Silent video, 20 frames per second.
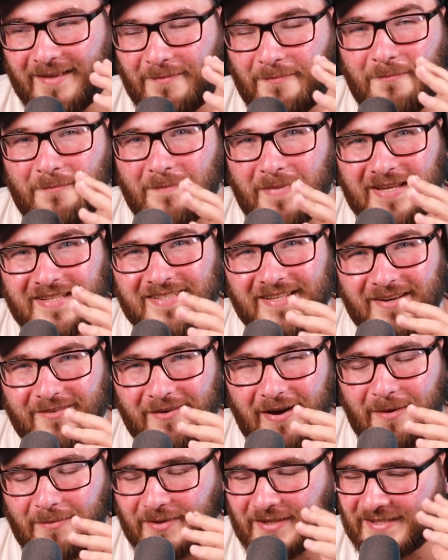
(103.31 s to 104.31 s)
messing
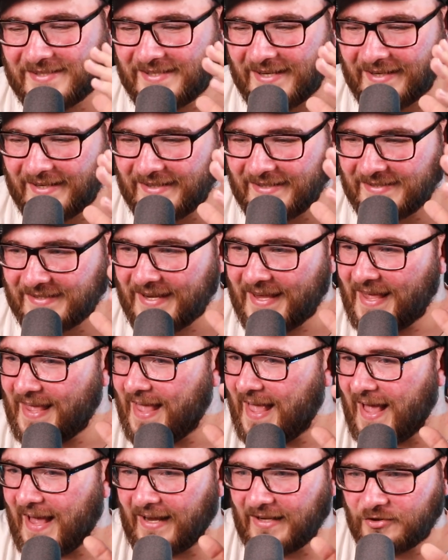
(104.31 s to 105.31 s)
around with the settings
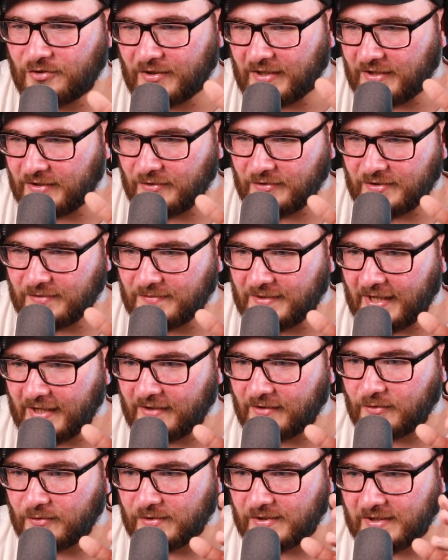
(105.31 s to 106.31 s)
and trying to do some
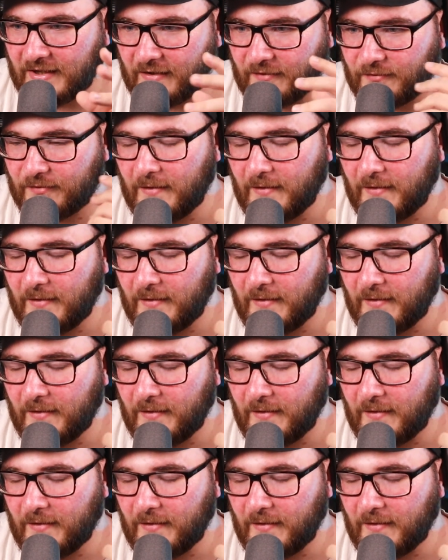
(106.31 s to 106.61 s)
technical stuff.